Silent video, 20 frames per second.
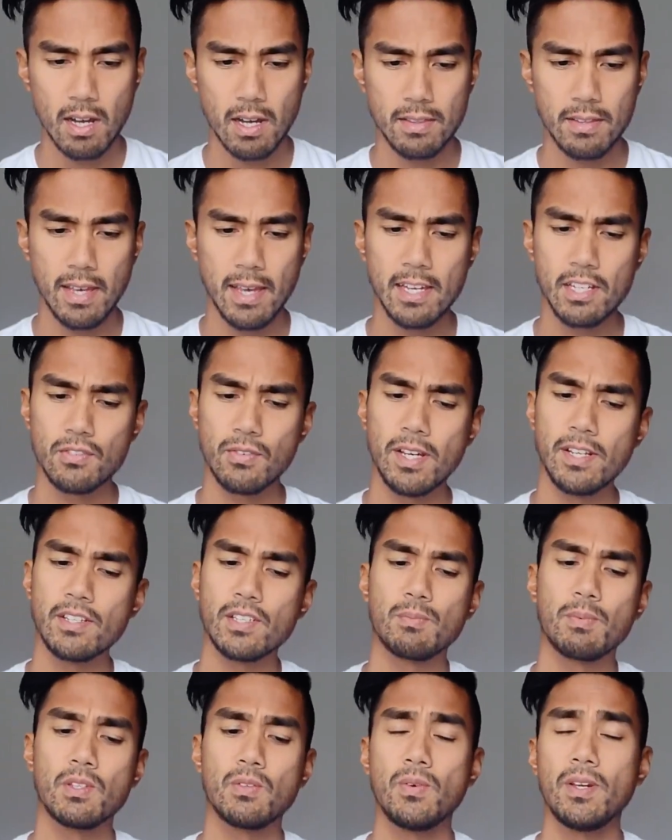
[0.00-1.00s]
The age range
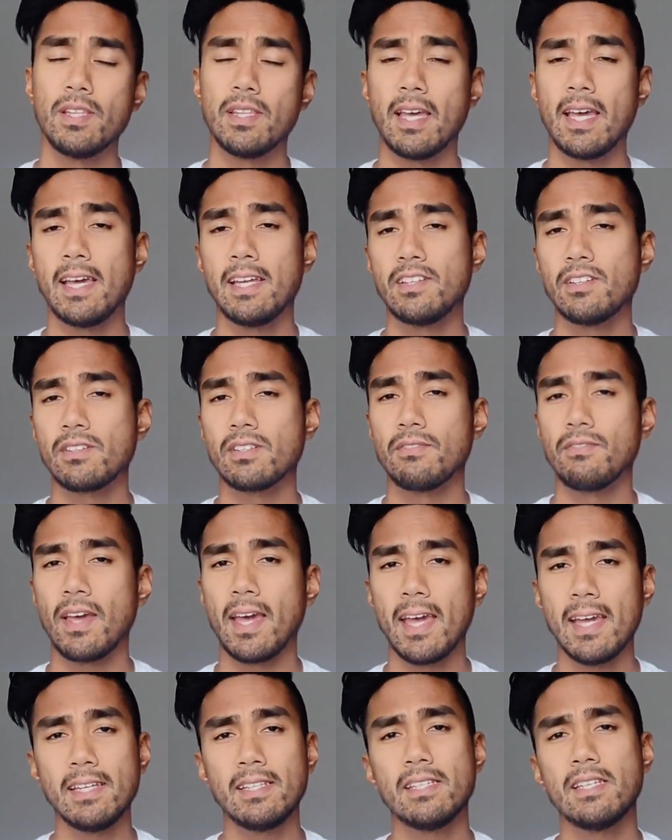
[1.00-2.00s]
is between the ages of
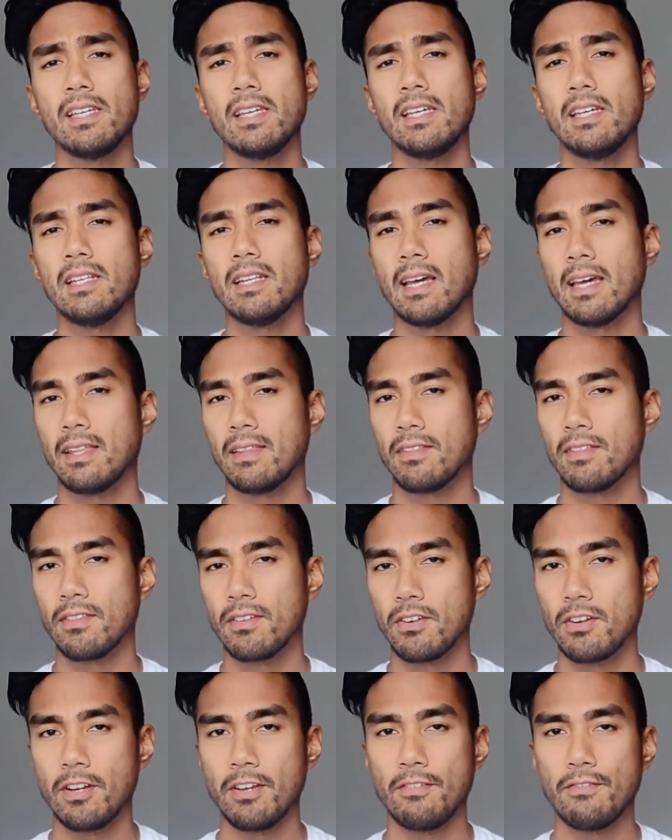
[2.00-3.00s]
18 and
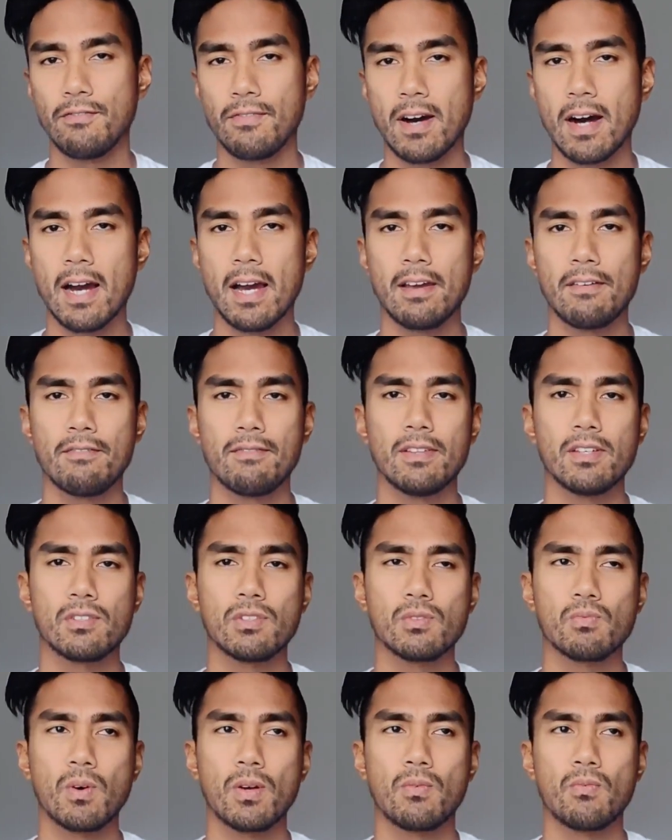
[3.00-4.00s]
35. This
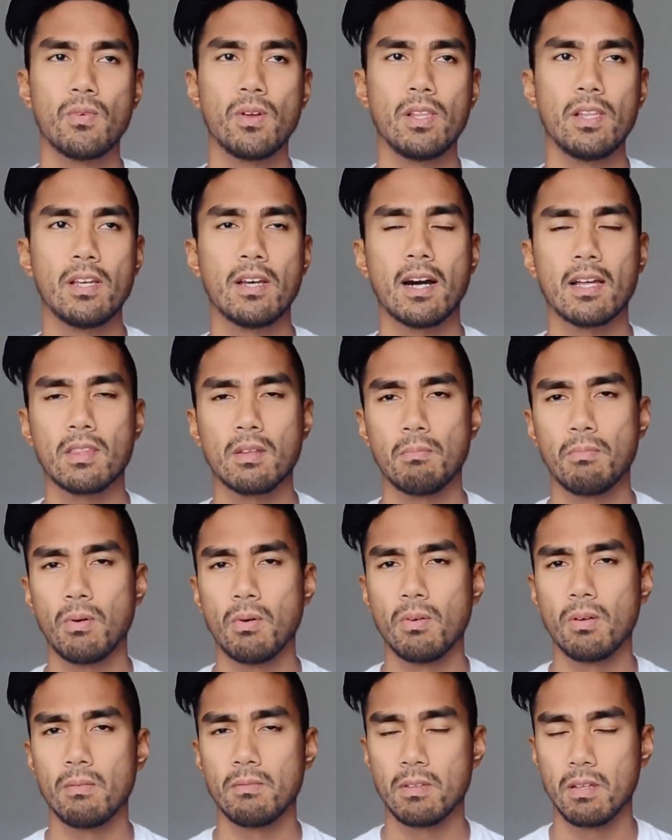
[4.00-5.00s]
is what really got the
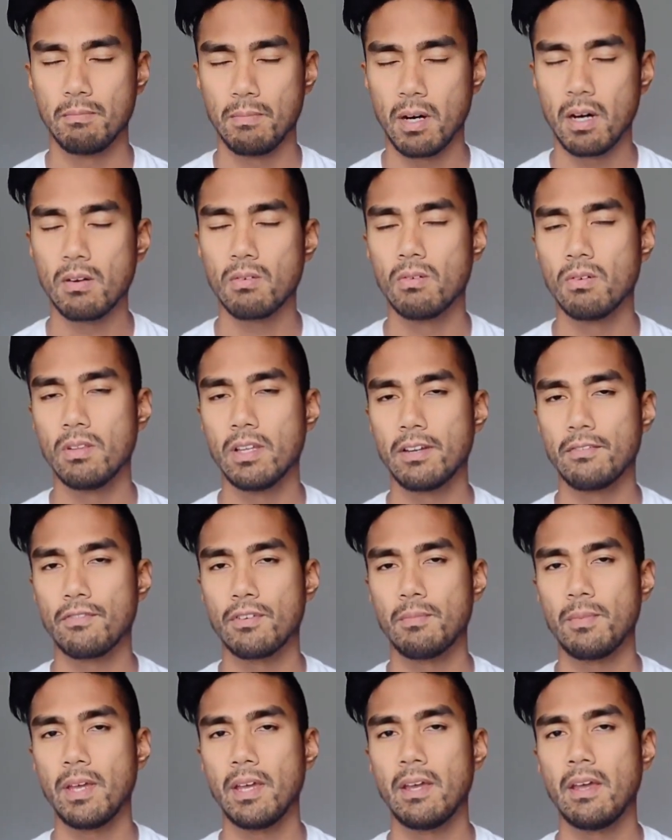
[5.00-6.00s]
ball rolling
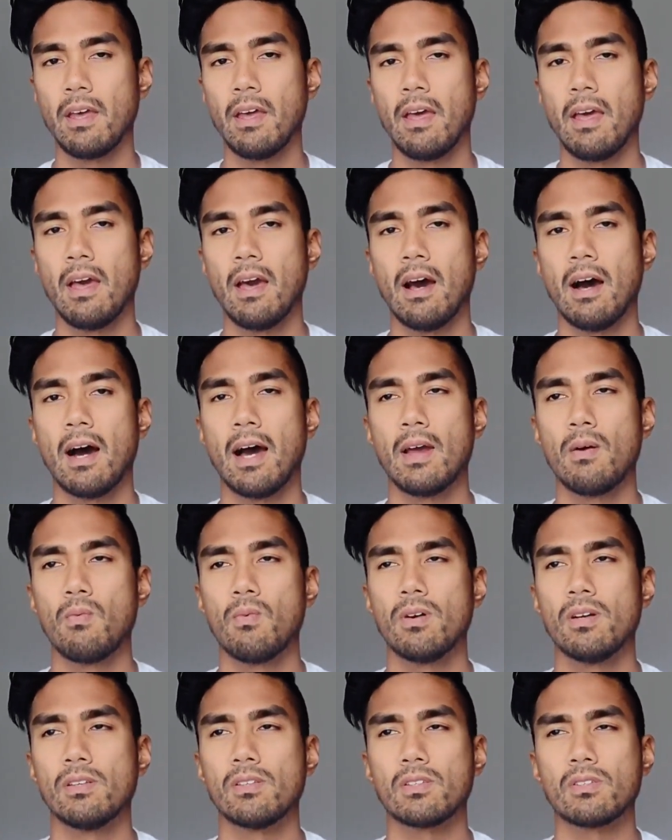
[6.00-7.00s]
for me. I
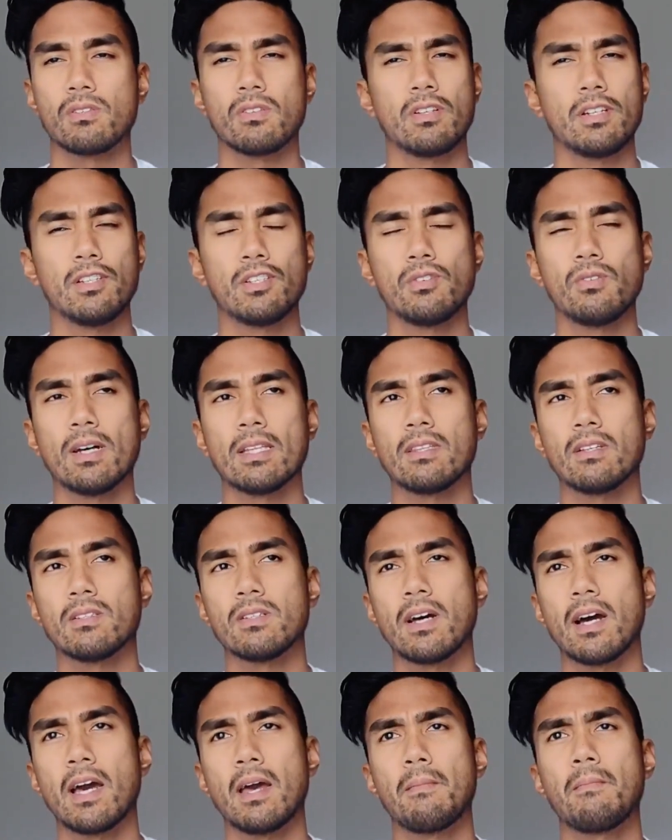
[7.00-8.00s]
was 32 at the
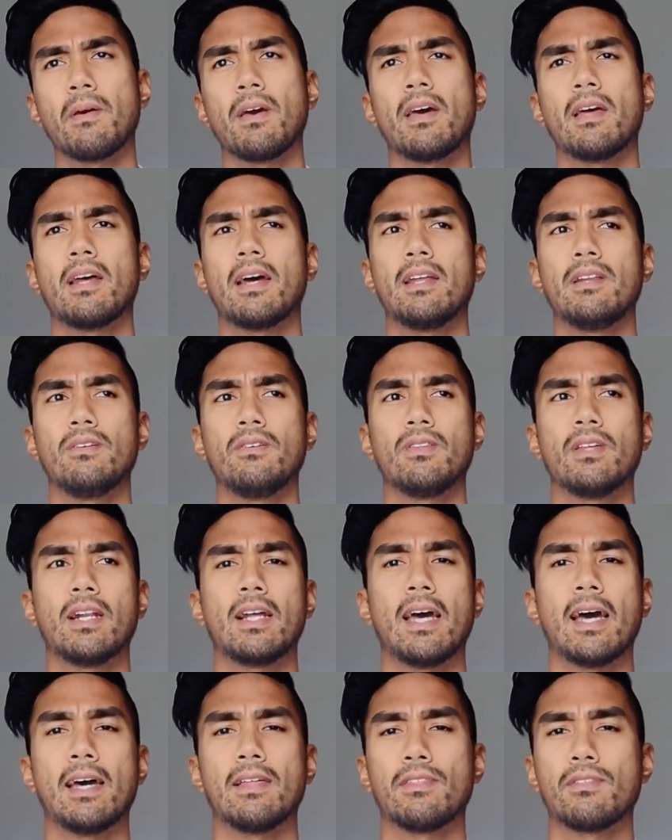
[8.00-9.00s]
time, and I knew
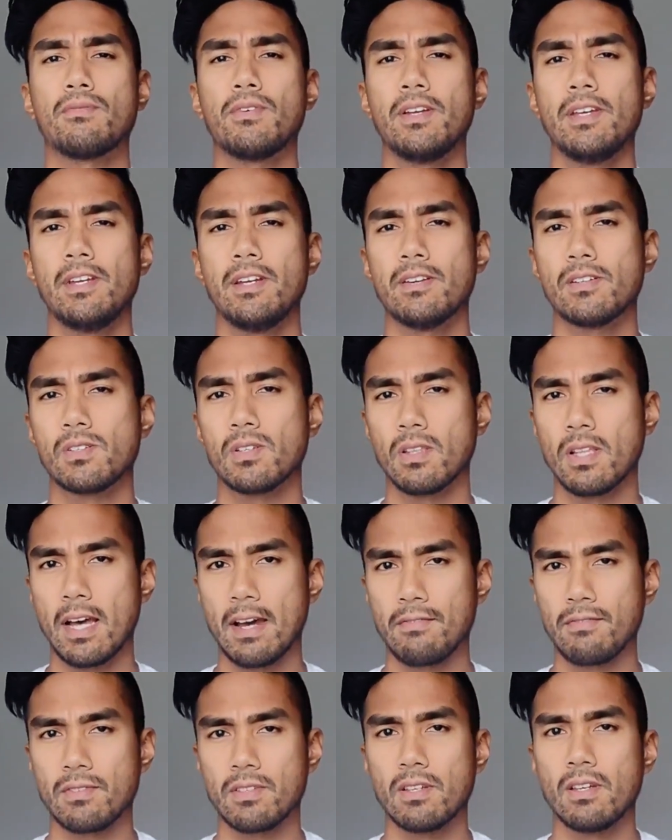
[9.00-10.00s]
that I had 3 years
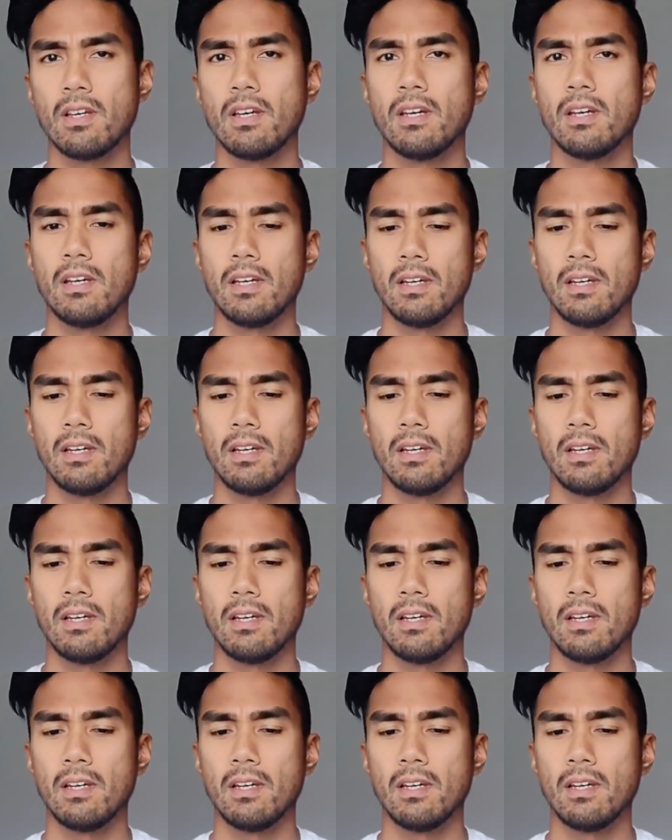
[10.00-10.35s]
left